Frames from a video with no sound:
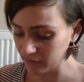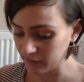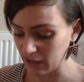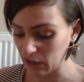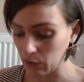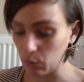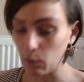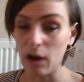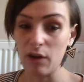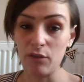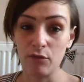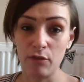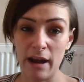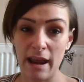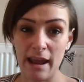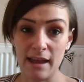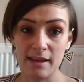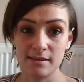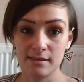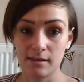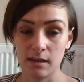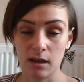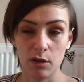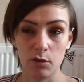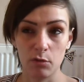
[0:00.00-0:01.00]
They're quite rare,
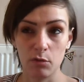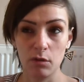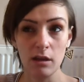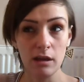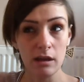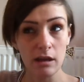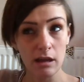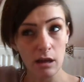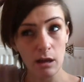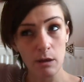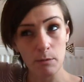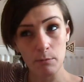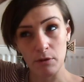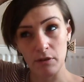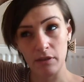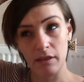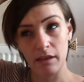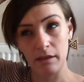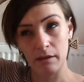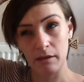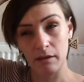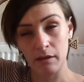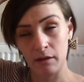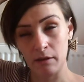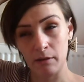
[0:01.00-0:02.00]
so
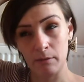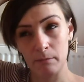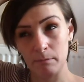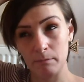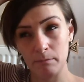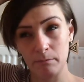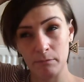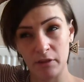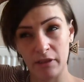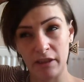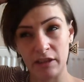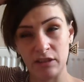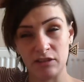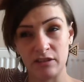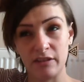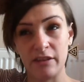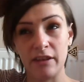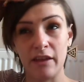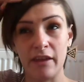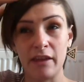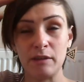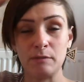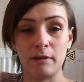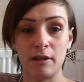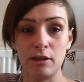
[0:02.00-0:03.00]
that's
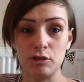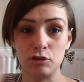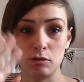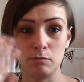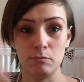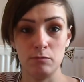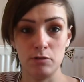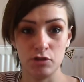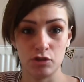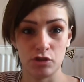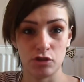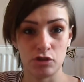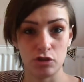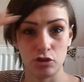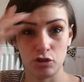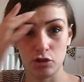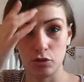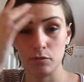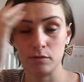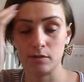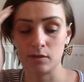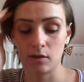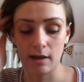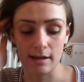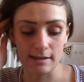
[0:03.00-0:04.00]
why they do them in just the
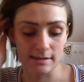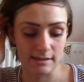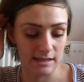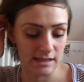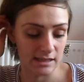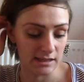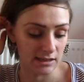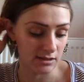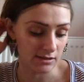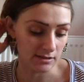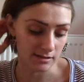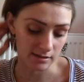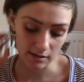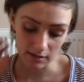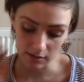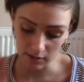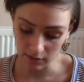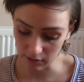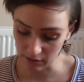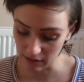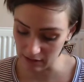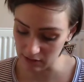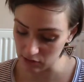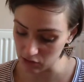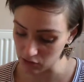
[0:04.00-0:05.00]
2 sizes, because
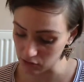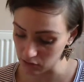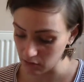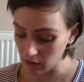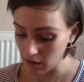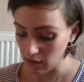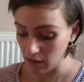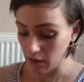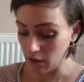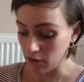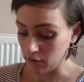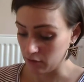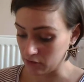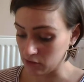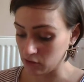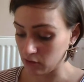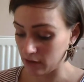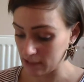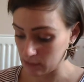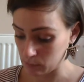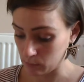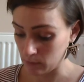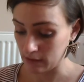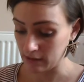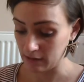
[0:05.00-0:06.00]
the
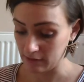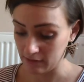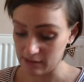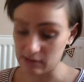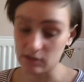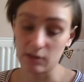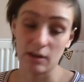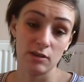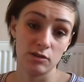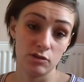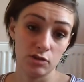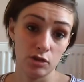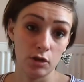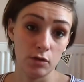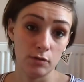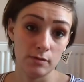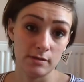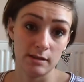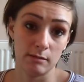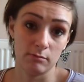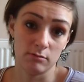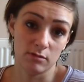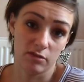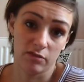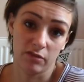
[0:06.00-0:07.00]
size 1 and the size 2
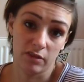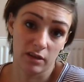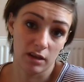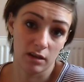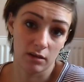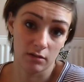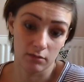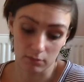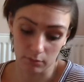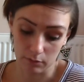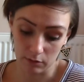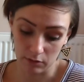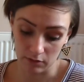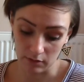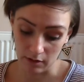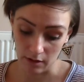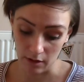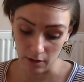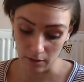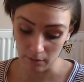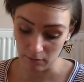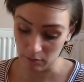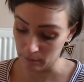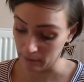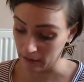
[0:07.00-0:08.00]
seem to fit
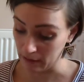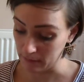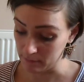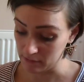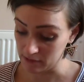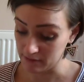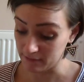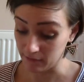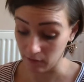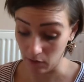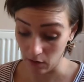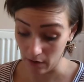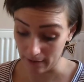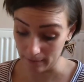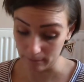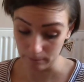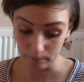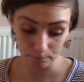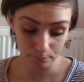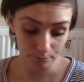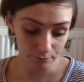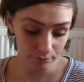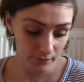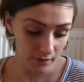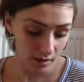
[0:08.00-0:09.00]
the babies fine.
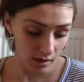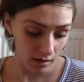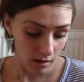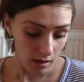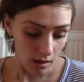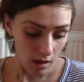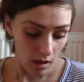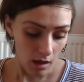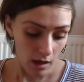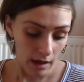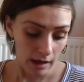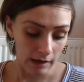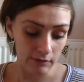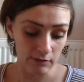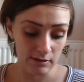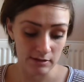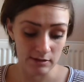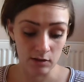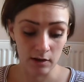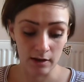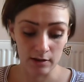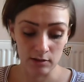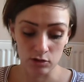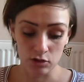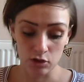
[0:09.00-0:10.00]
In the
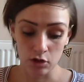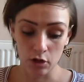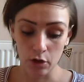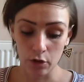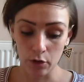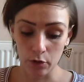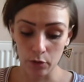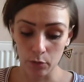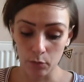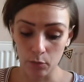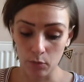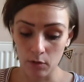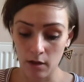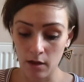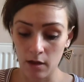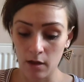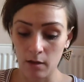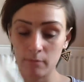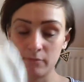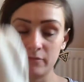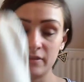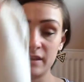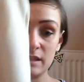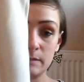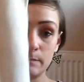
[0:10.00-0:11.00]
size 2,
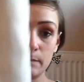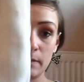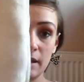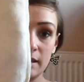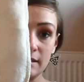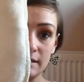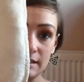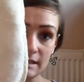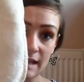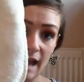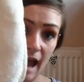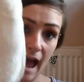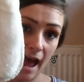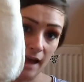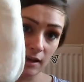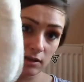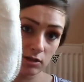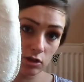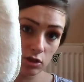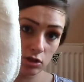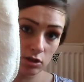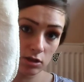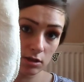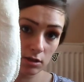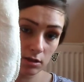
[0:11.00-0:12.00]
this bit is
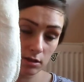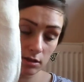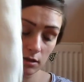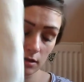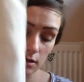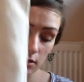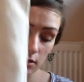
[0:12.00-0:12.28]
attached.